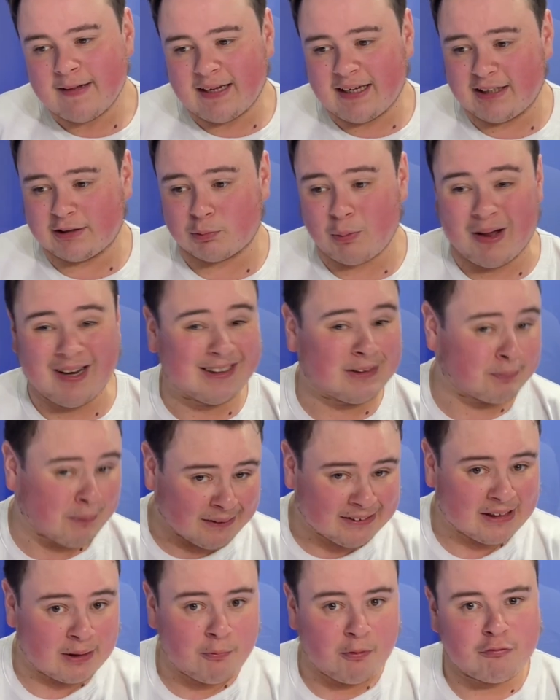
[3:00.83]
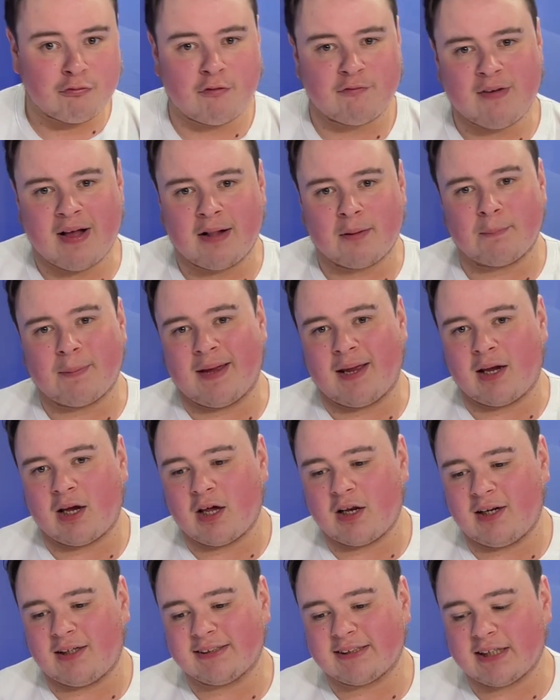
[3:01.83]
is well, especially with Ravel being an
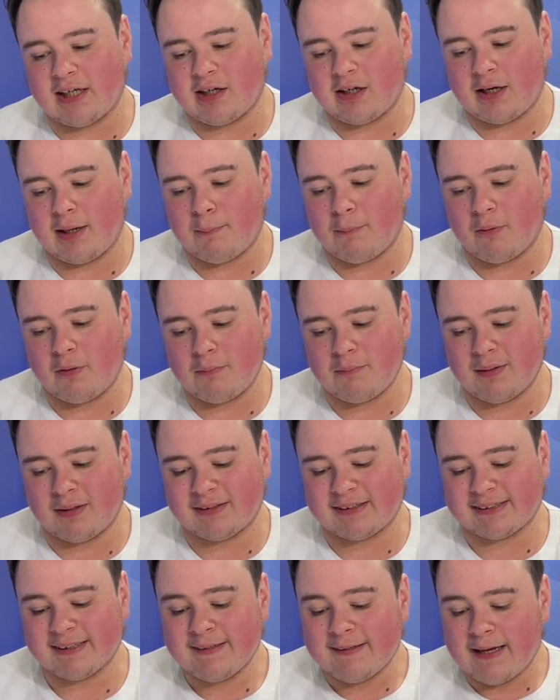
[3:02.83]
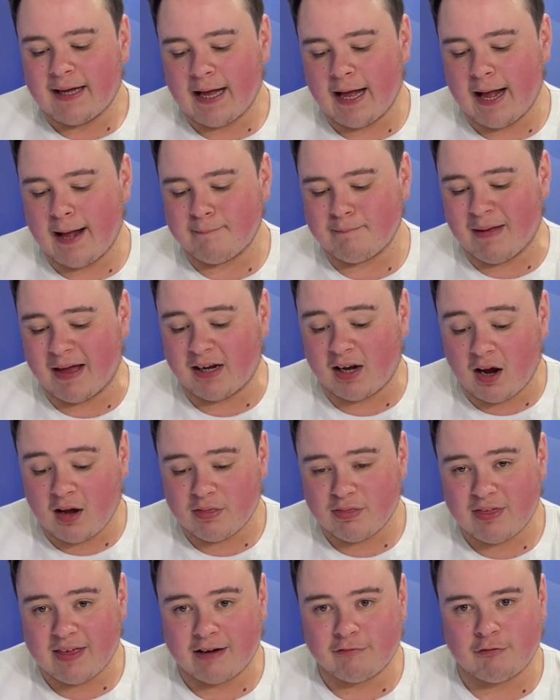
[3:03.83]
internal appointment, and I
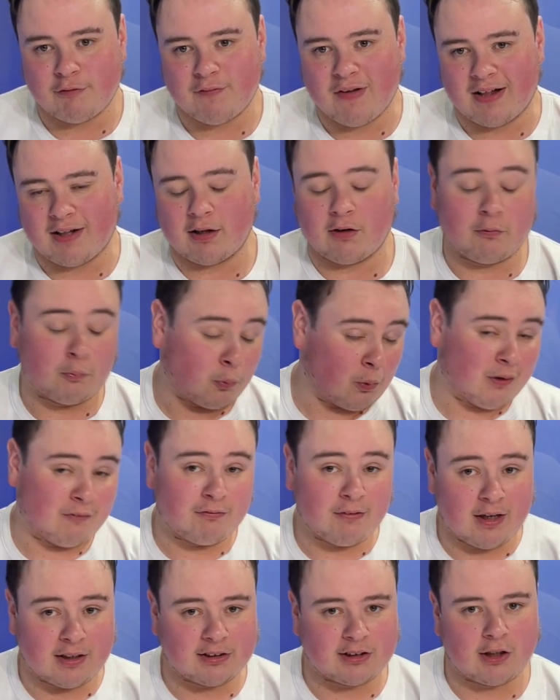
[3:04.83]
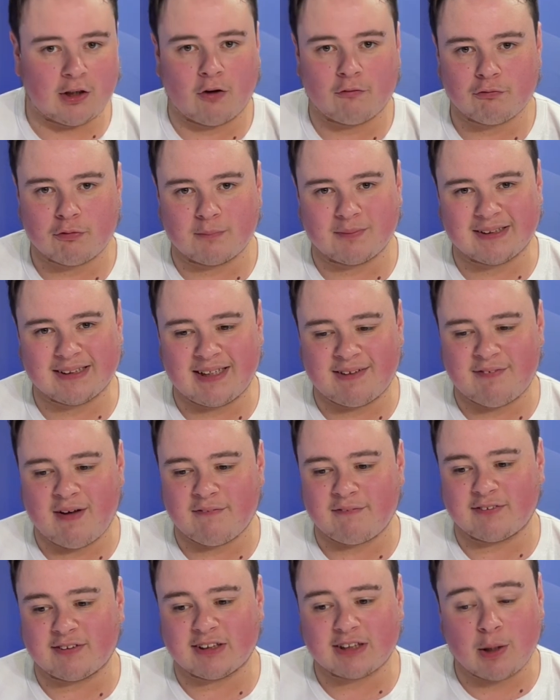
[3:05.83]
think Ravel will have learnt a lot from Steve
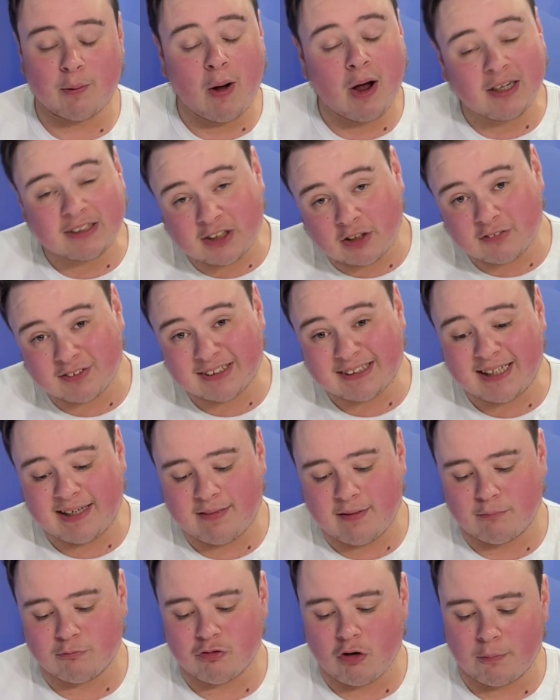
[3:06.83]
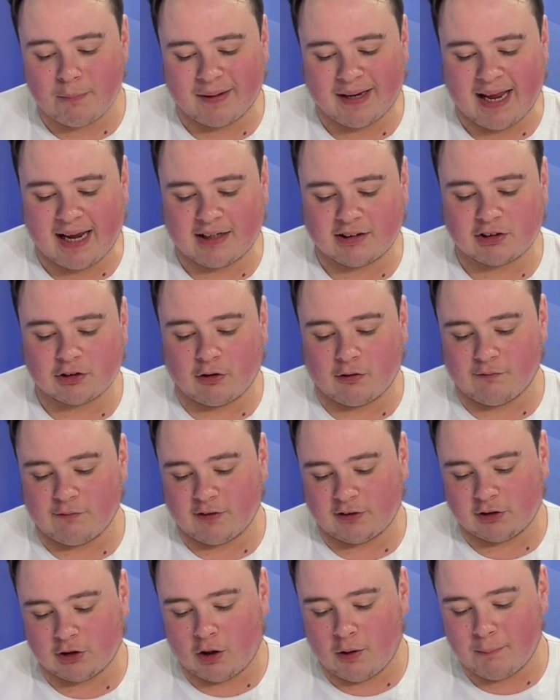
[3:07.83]
Evans, so I don't see them dropping out of the
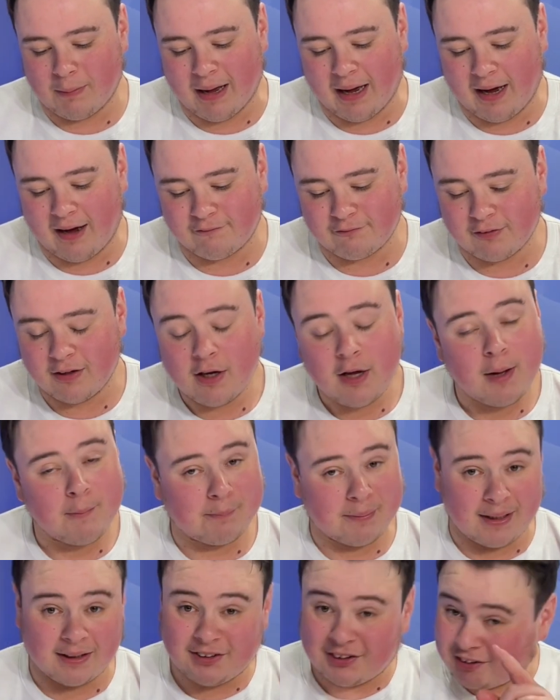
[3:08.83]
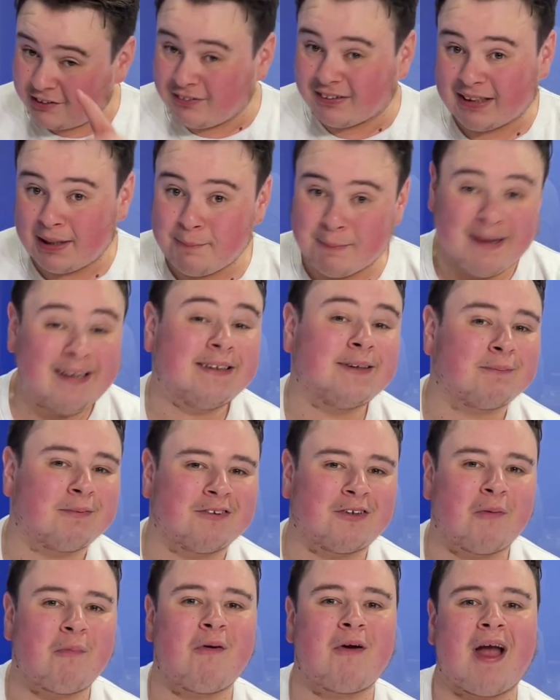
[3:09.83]
top half. But I do see Peterborough
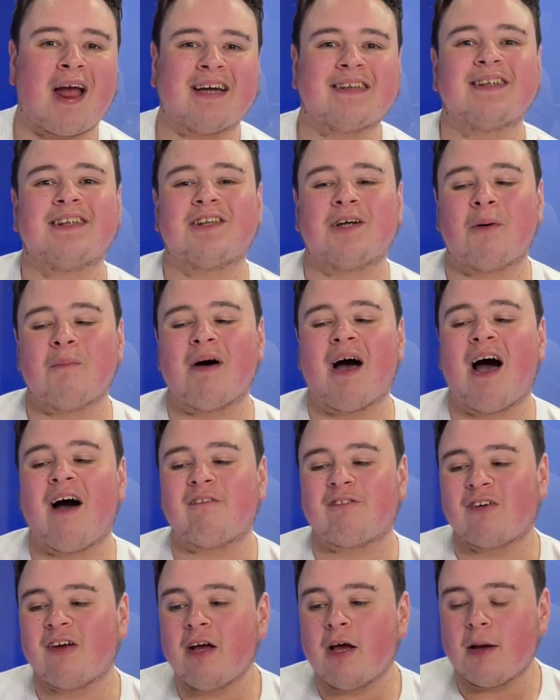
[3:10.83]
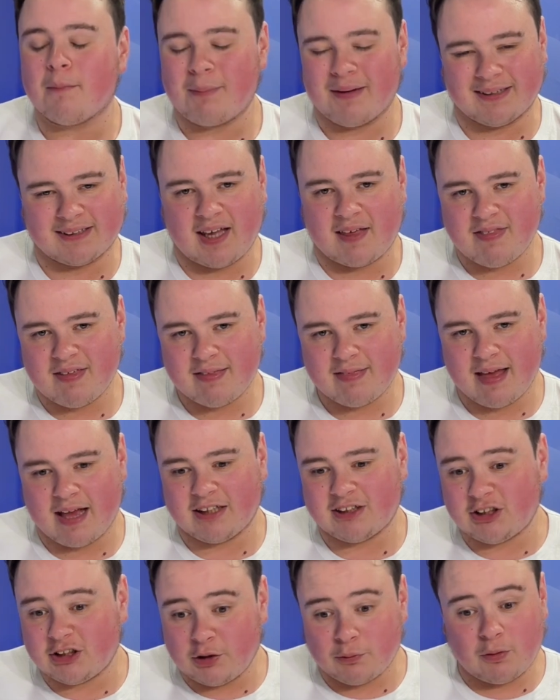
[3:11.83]
dropping out of the top half, because I think they're
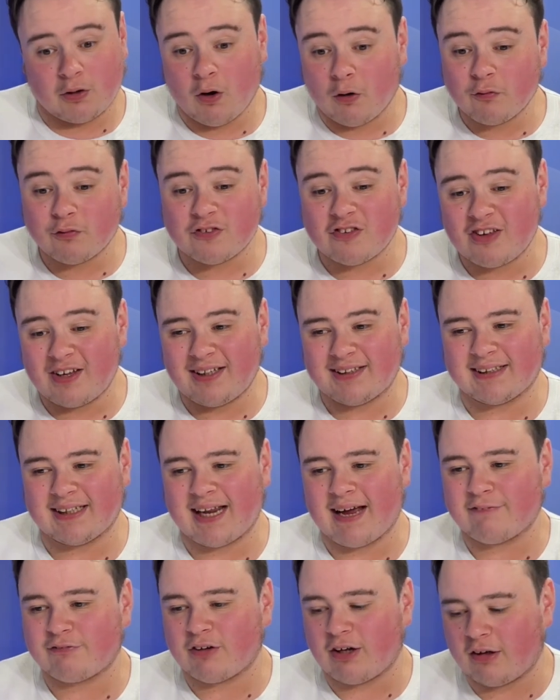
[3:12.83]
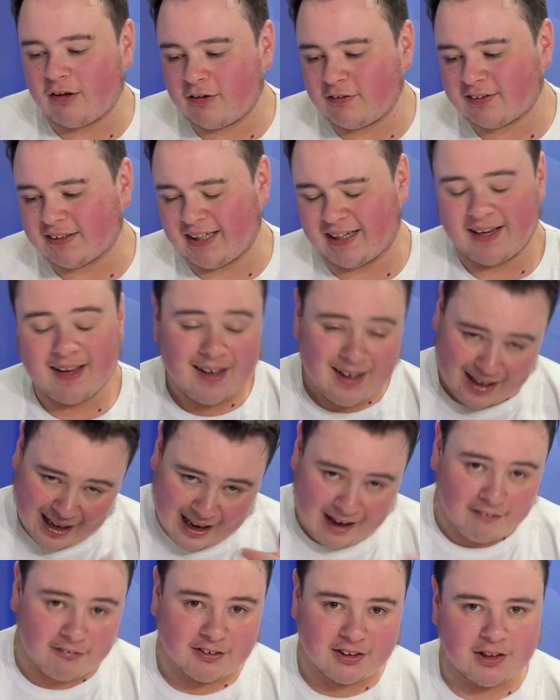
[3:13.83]
due an off season after losing
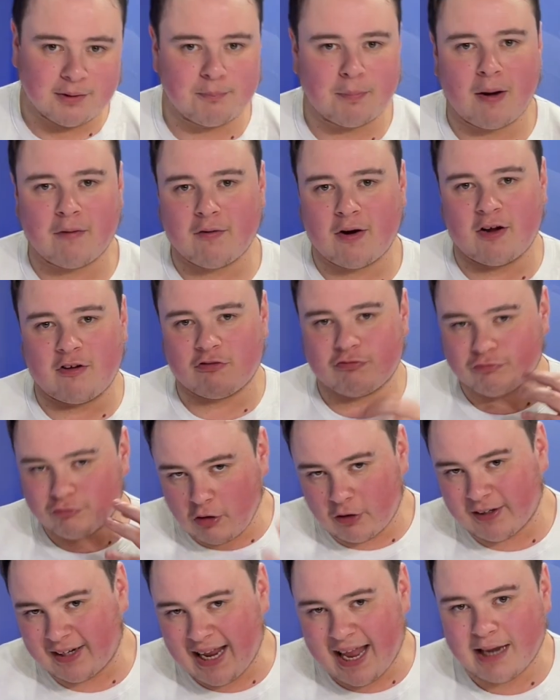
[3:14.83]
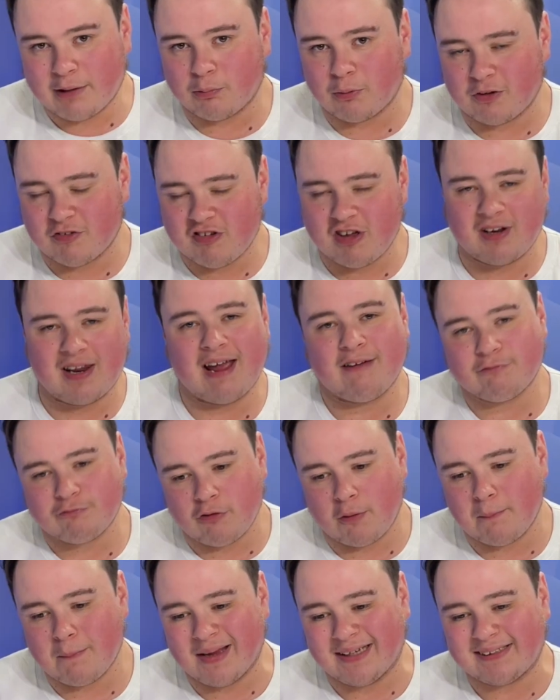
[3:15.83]
Harrison Burrows, Ronnie Edwards and
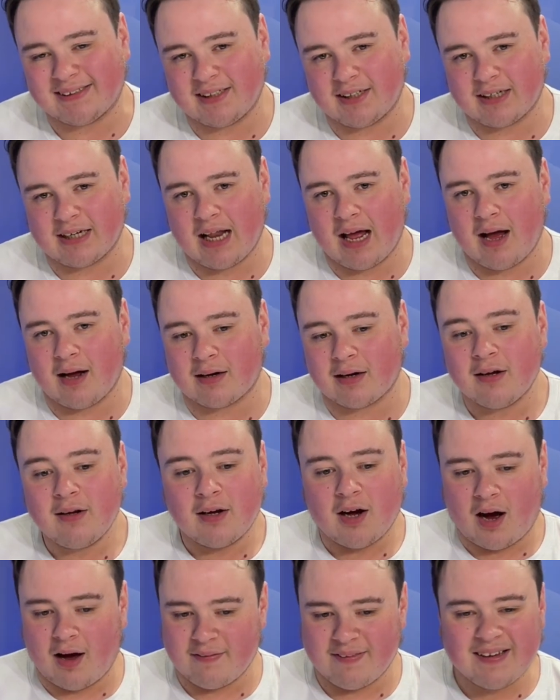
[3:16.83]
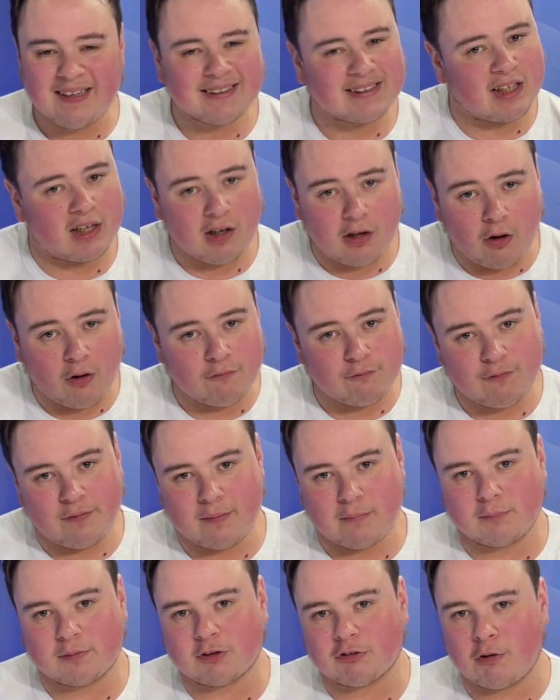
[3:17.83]
Ephron Mason-Clark. I think it's a lot for
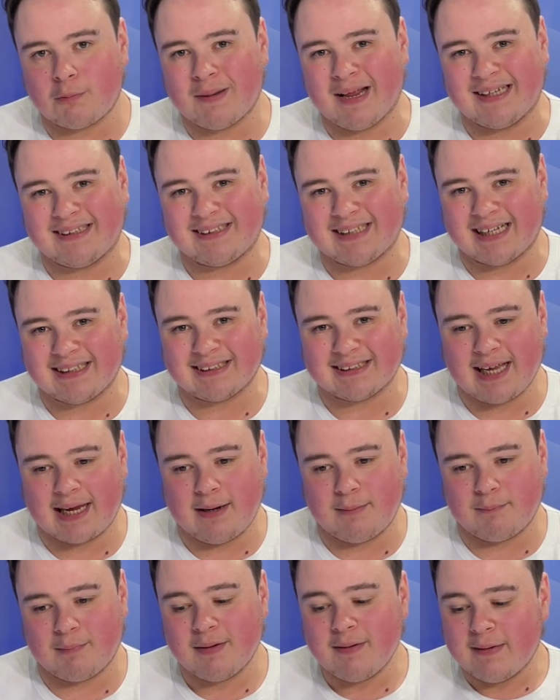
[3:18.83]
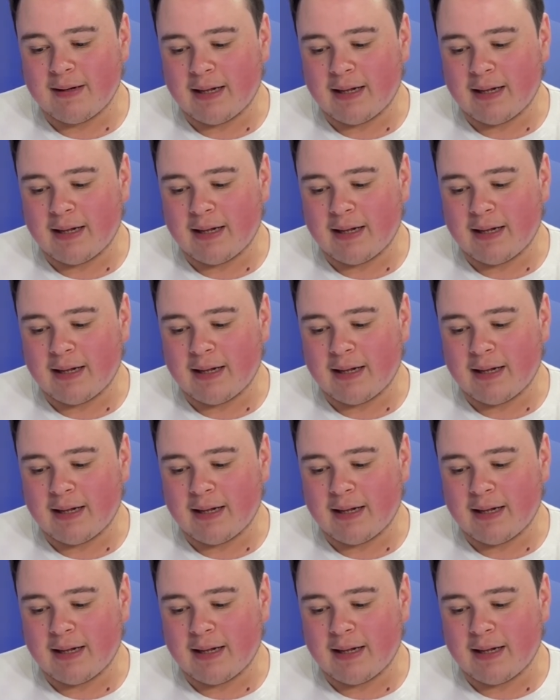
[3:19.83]
them to replace that same